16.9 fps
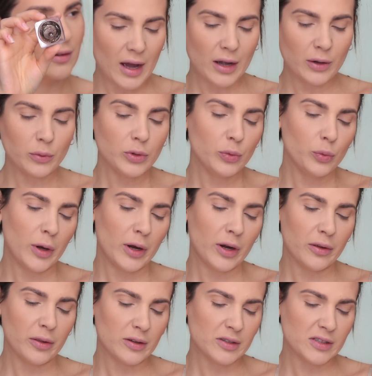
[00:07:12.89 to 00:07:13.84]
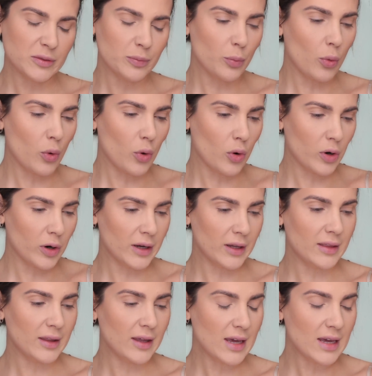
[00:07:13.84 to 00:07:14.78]
I would wear this more
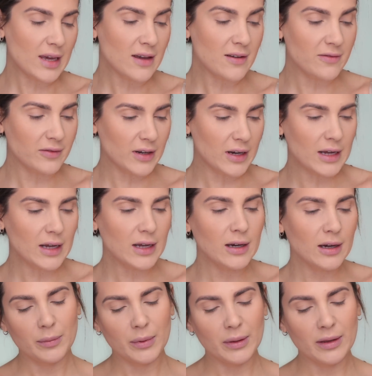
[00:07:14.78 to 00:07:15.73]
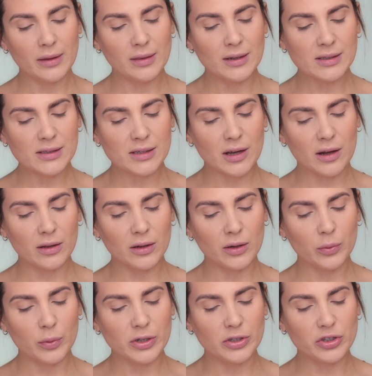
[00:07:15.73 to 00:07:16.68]
in the evening. And then this
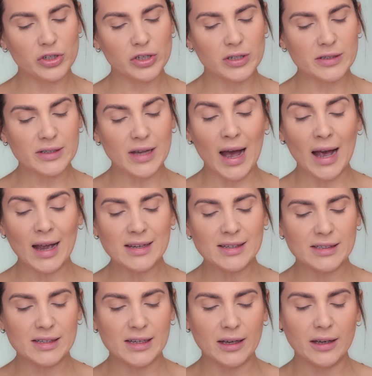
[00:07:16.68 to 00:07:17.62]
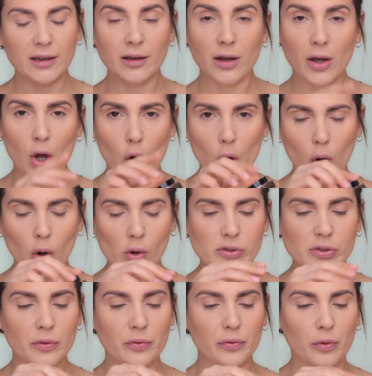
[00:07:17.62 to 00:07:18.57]
color, which is Icing,
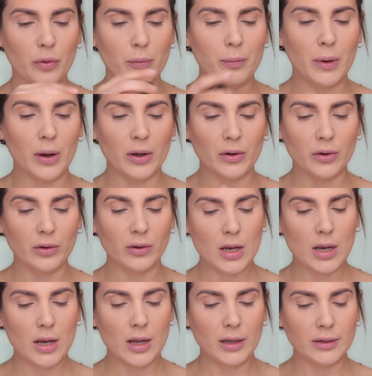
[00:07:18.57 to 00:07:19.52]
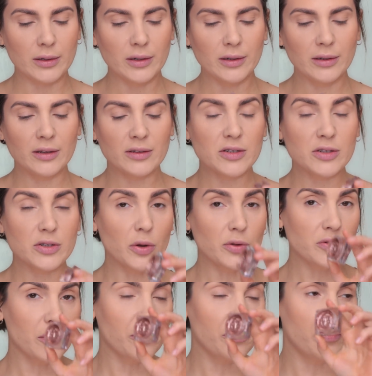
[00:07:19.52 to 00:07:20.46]
also from Butter London. This is
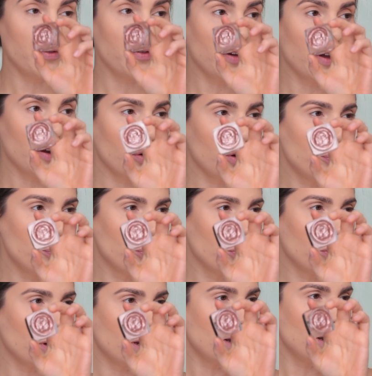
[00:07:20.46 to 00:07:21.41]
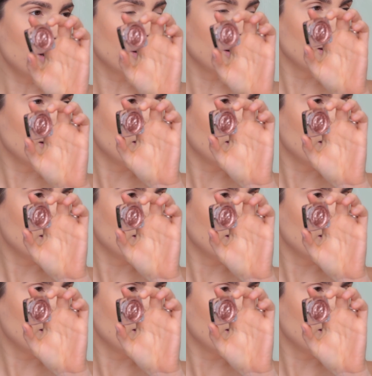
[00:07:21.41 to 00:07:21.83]
also very pretty.